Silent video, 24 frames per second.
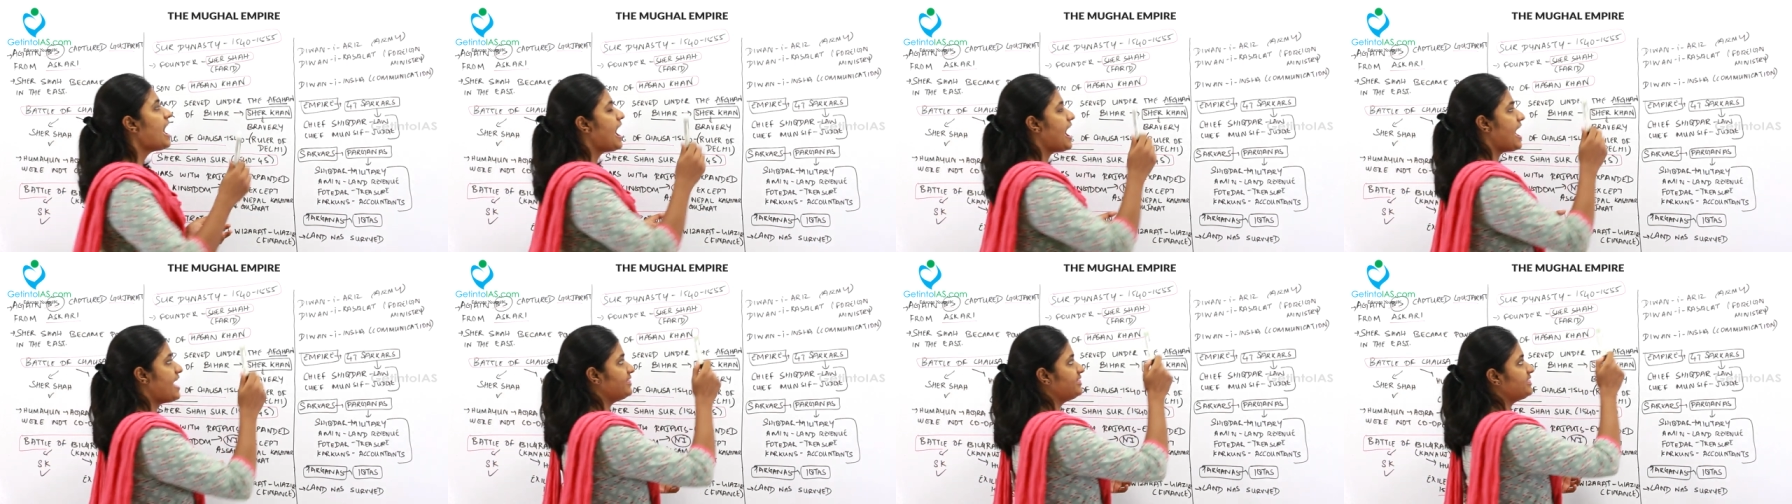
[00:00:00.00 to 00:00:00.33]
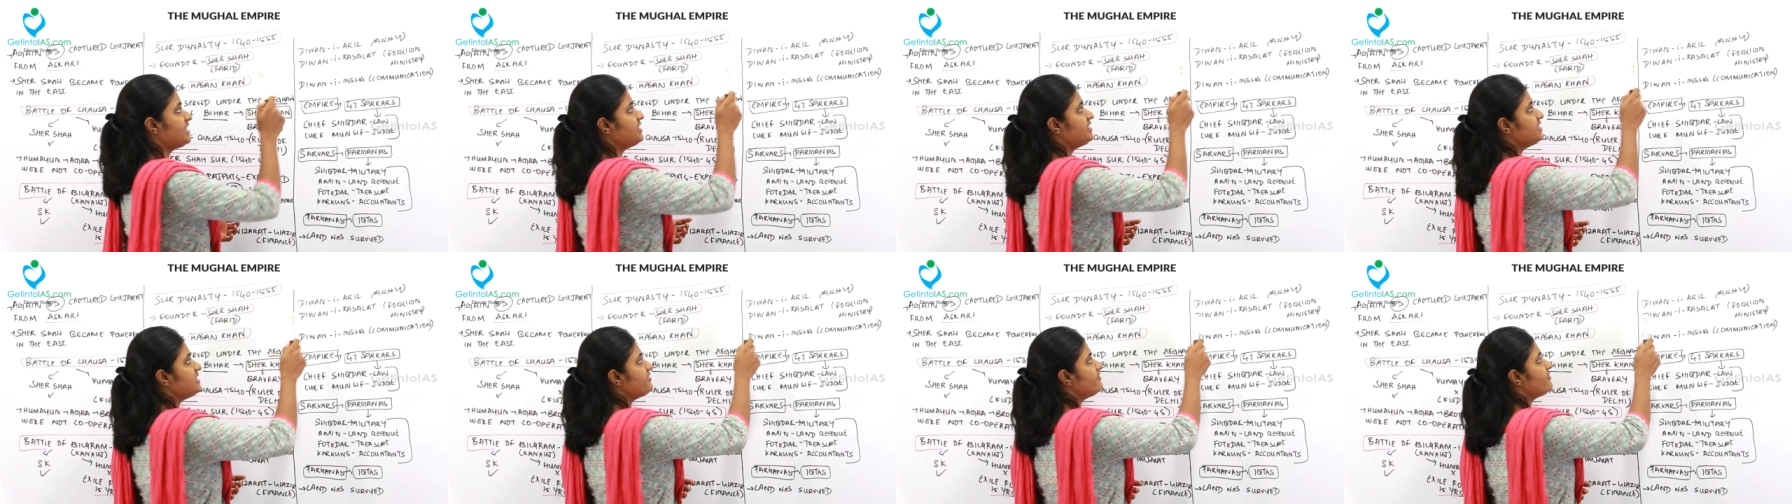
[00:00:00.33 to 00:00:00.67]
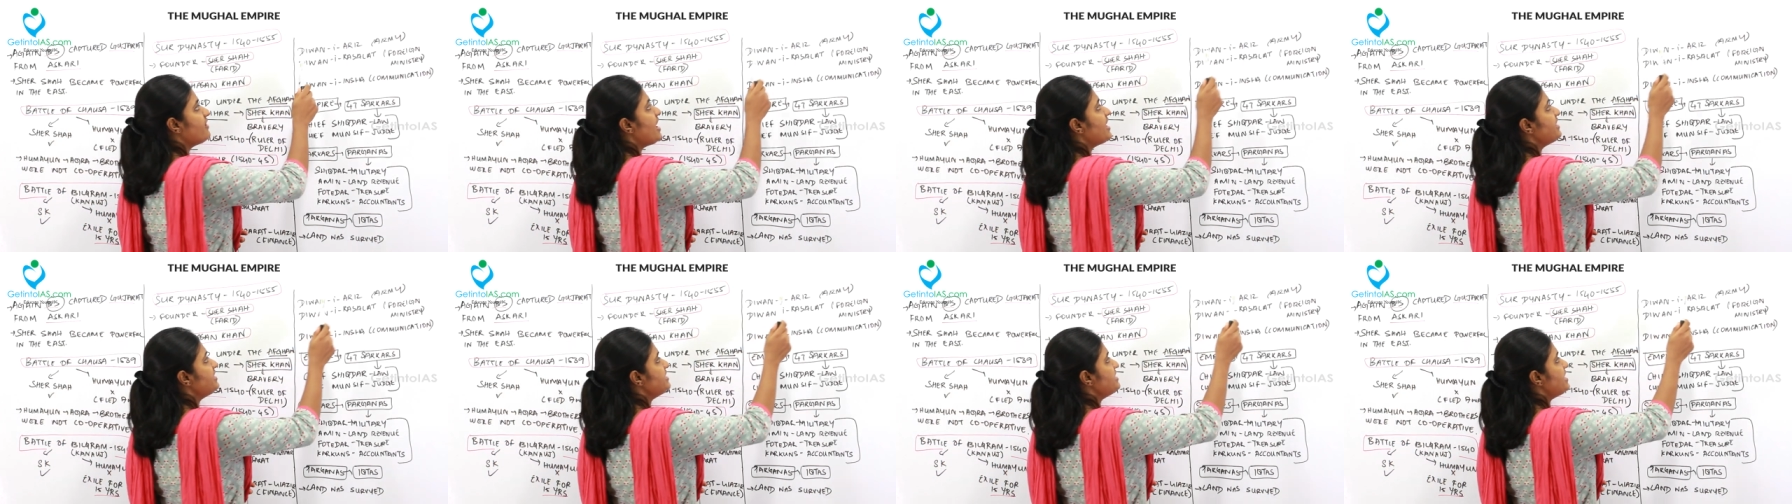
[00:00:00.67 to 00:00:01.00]
And then
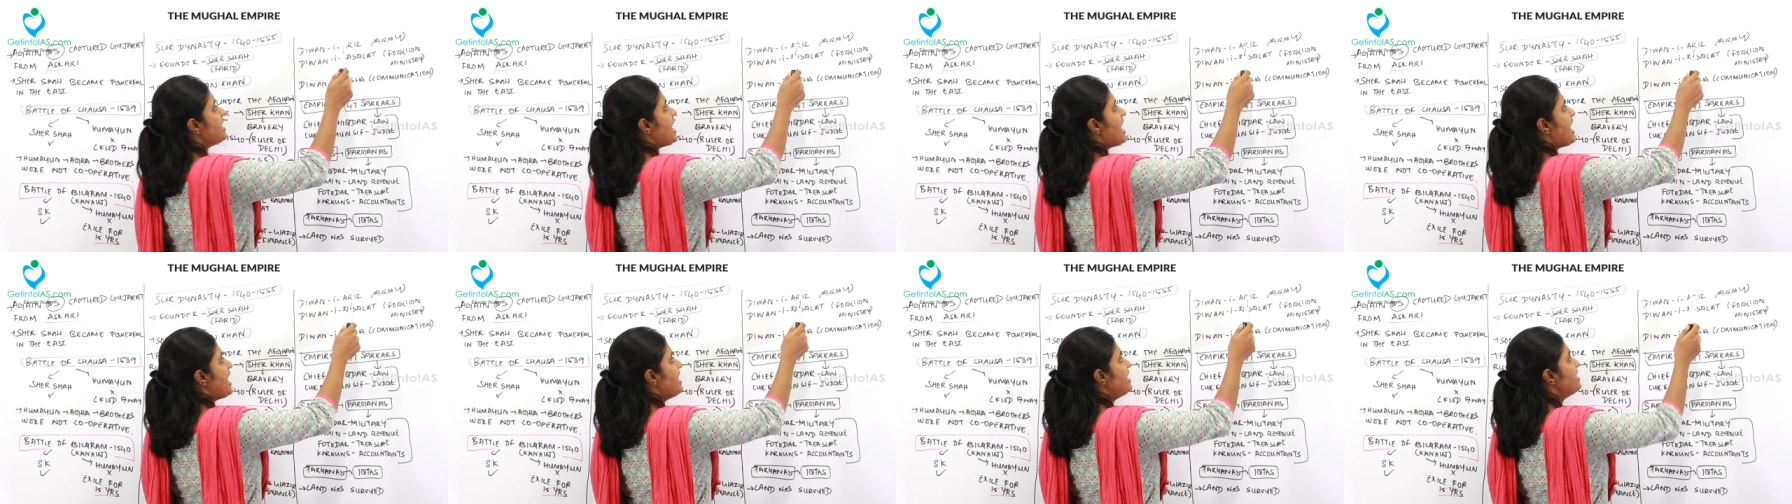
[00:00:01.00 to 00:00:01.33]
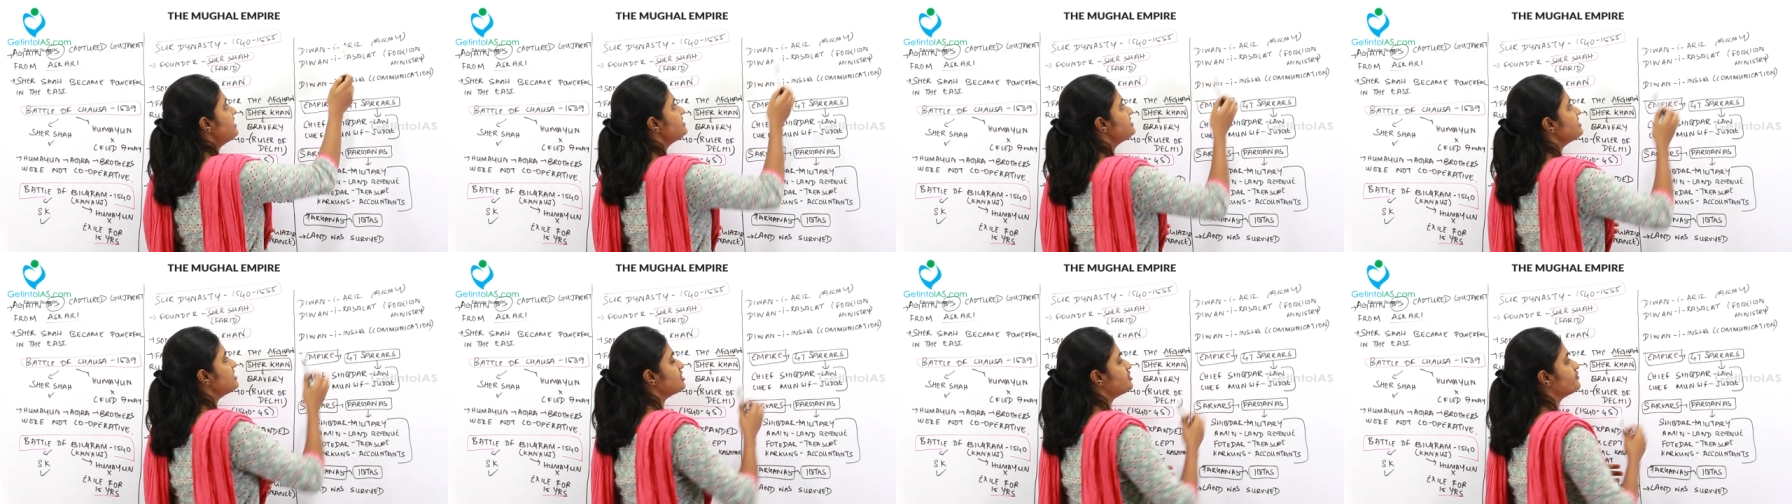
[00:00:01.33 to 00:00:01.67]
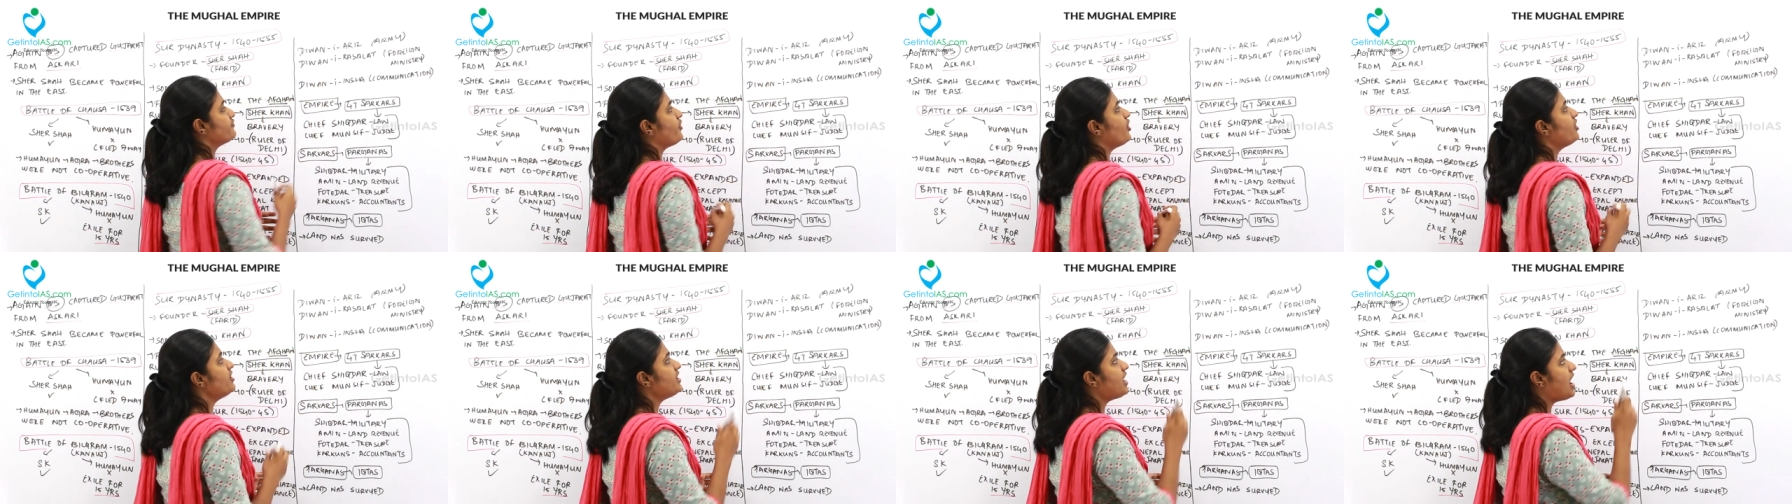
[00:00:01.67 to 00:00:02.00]
Diwan-e-Aids is
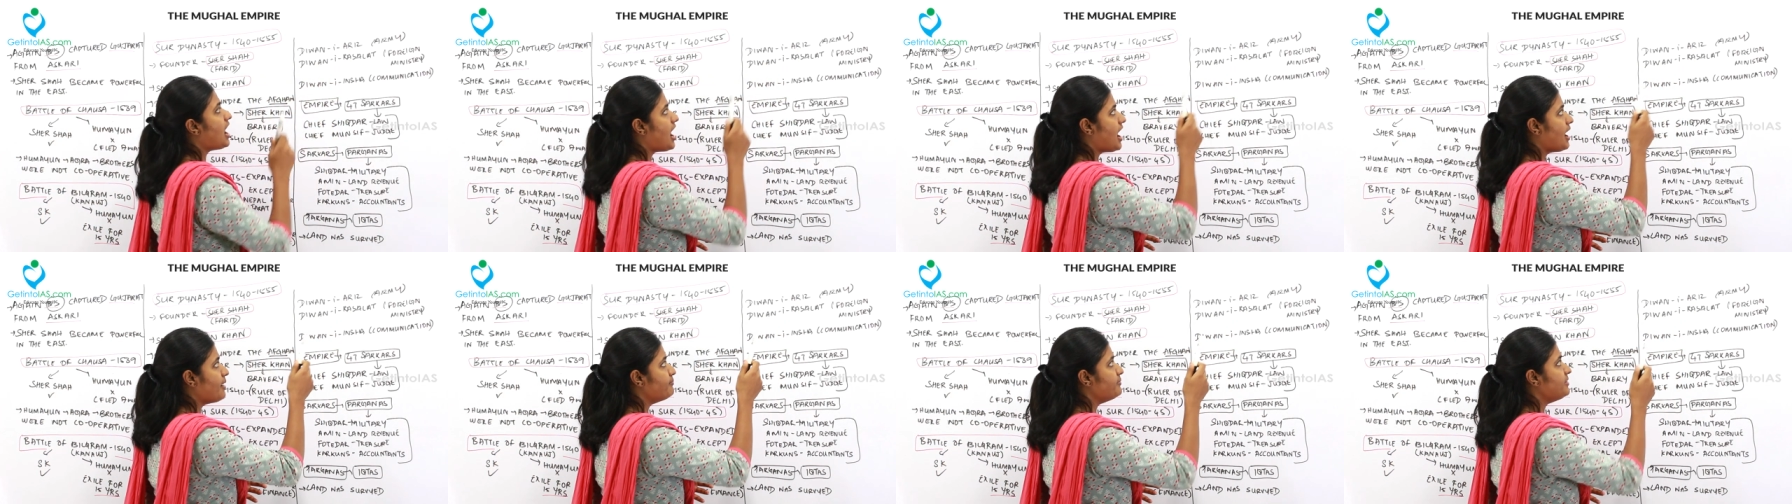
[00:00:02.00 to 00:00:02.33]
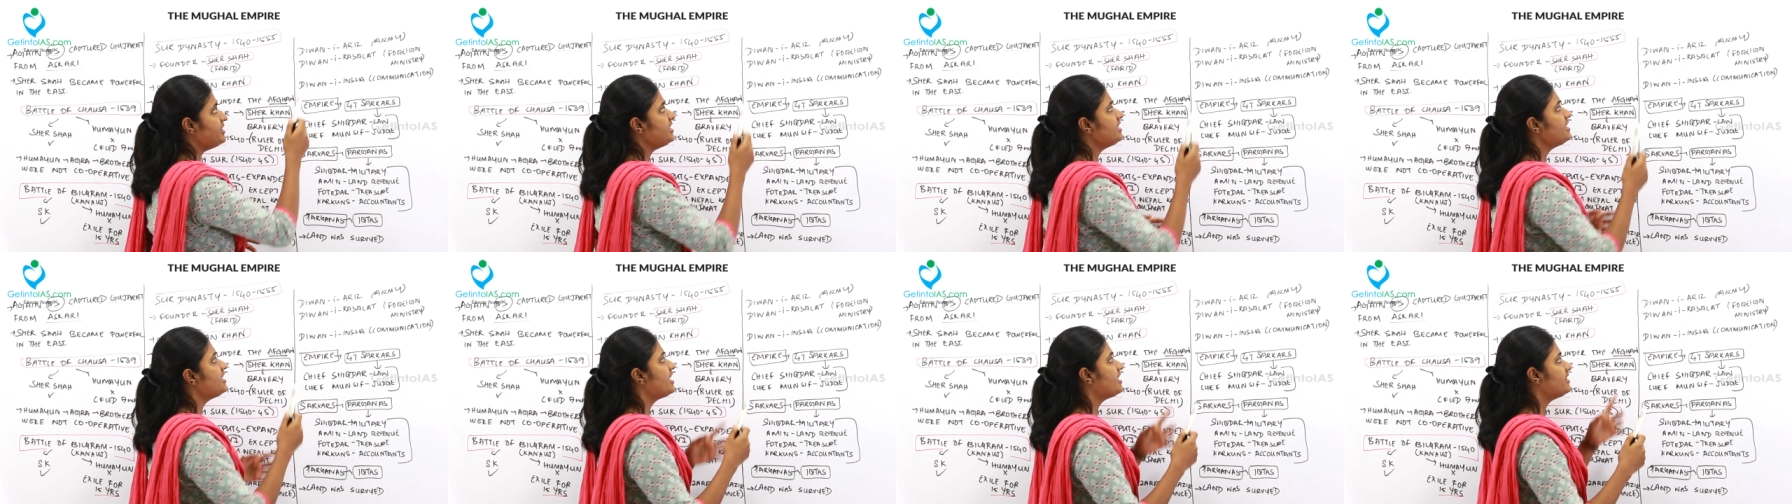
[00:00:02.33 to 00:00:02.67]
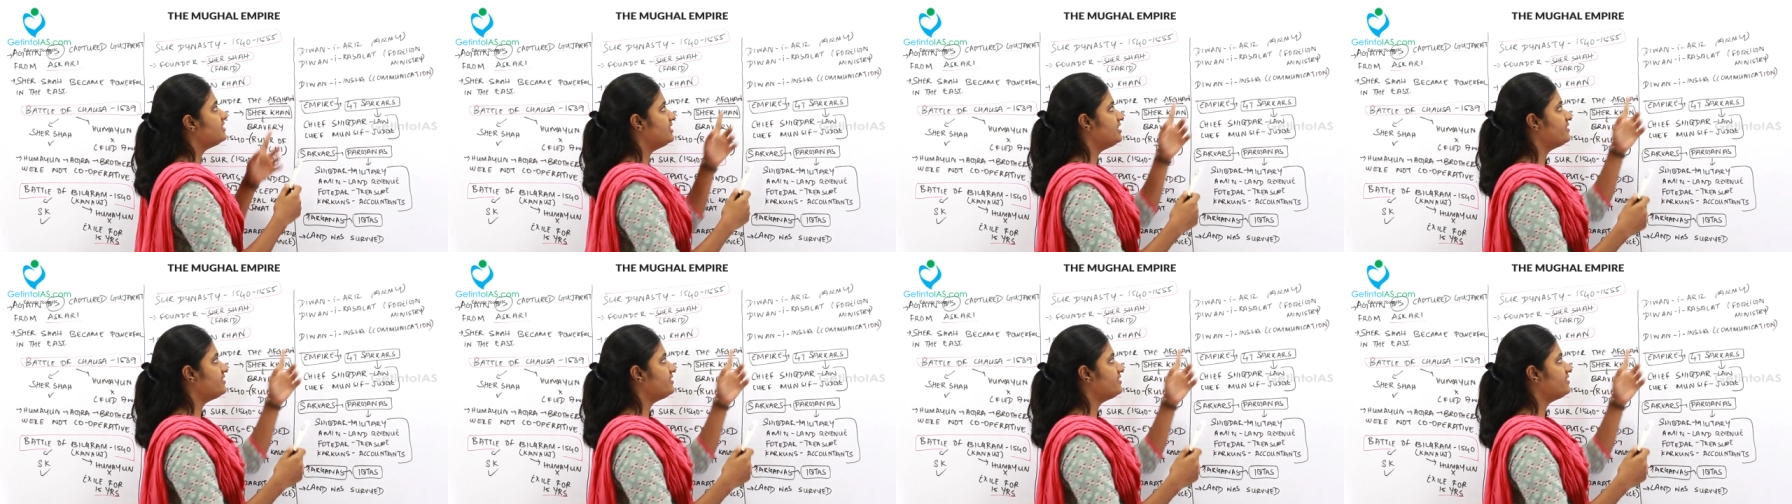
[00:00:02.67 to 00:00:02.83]
for army,